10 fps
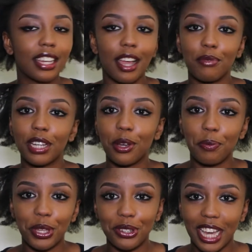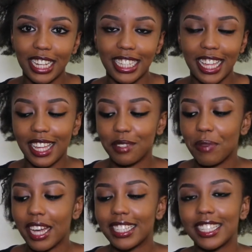I'm really hoping you can't hear that,
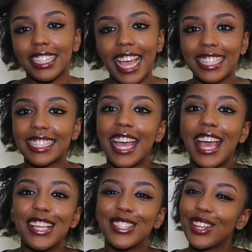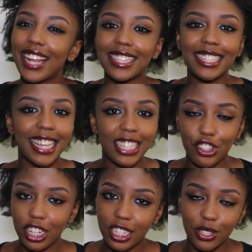but yes. So let's get
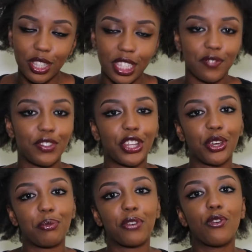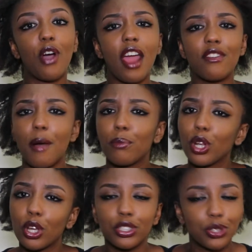straight into this video before I ramble
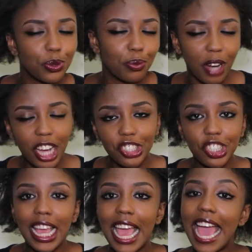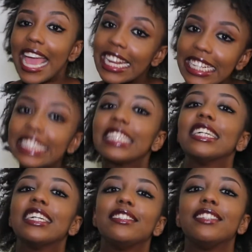on too much. And
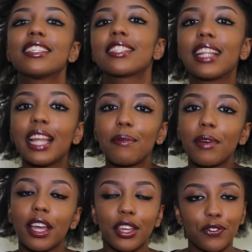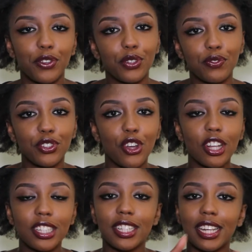disclaimer, if you've
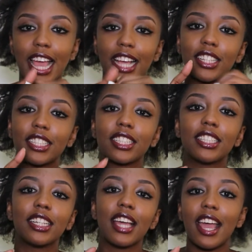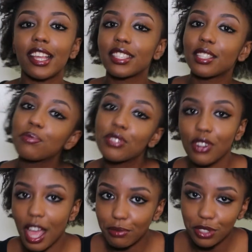not liked and
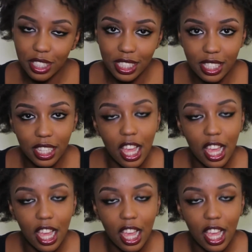subscribed to this